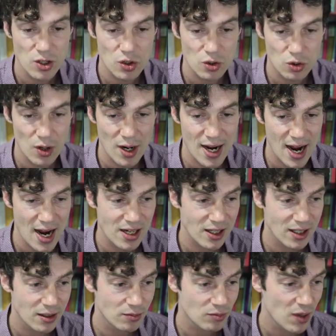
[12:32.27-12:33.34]
try
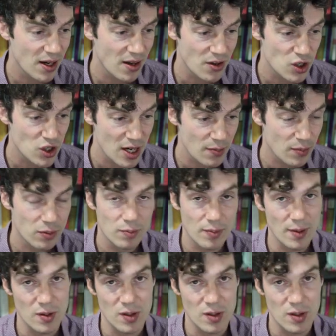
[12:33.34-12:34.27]
adding another shape, maybe